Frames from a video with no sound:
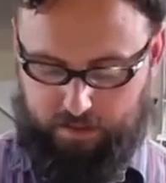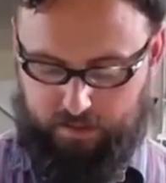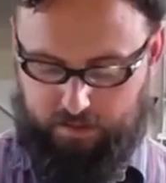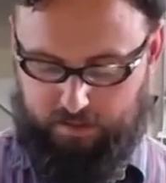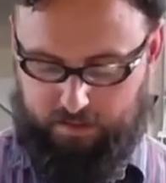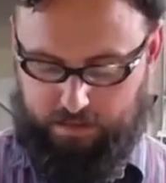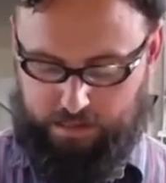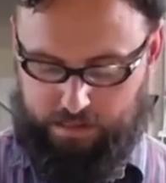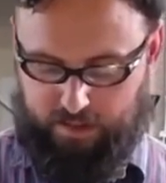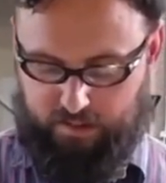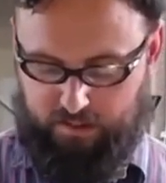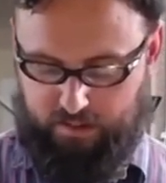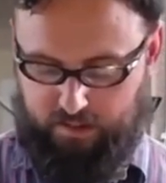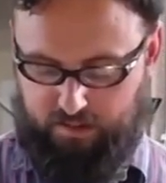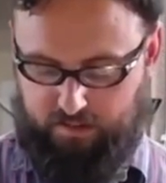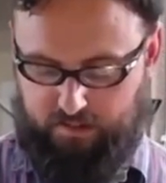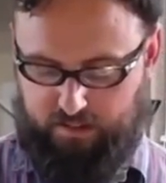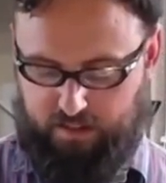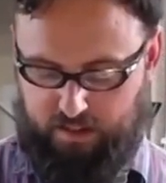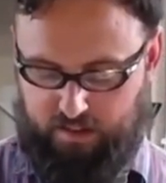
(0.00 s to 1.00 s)
And they
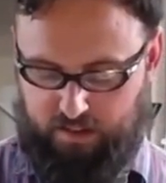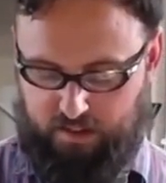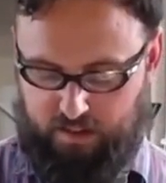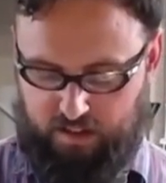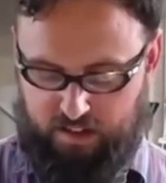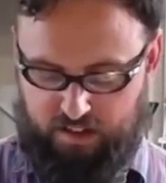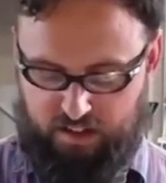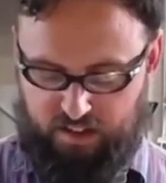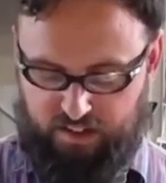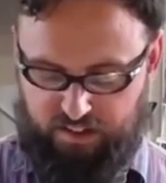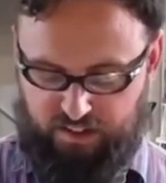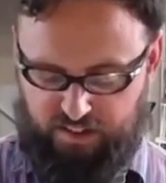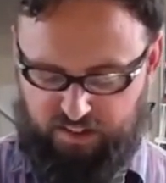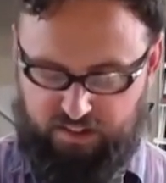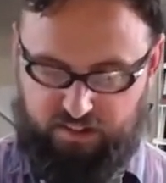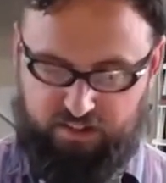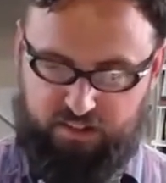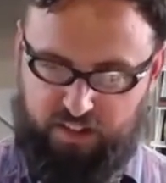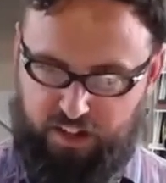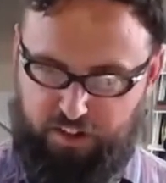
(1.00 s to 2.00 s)
said, the
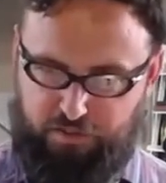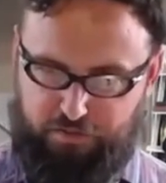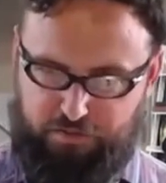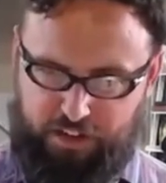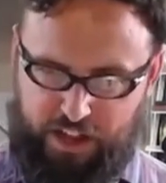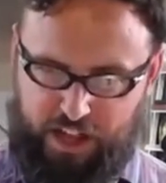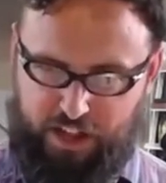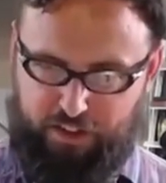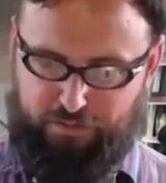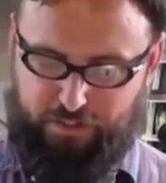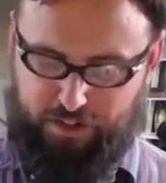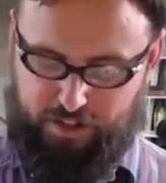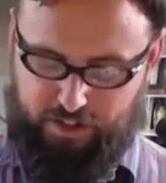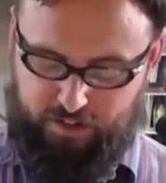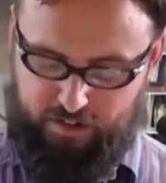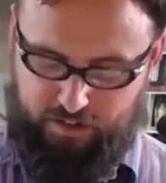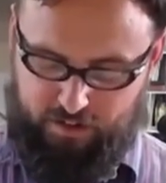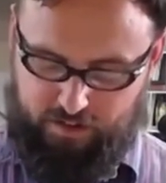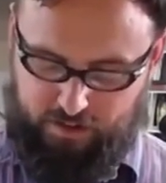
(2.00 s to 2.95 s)
son of David.